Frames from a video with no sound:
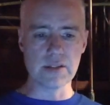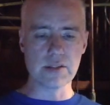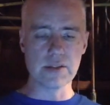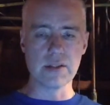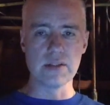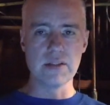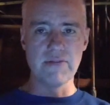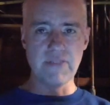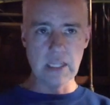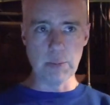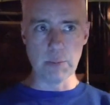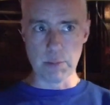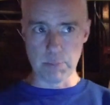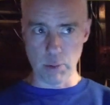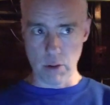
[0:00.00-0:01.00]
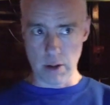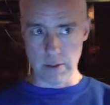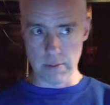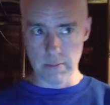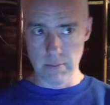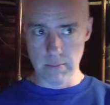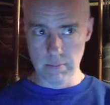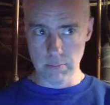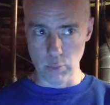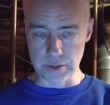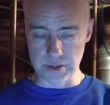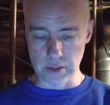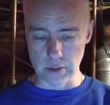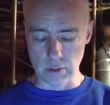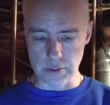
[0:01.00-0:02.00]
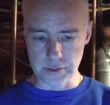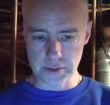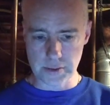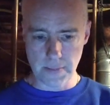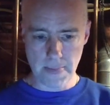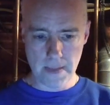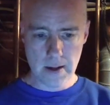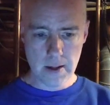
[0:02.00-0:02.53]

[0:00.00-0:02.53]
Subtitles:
this is the development part, boys and girls.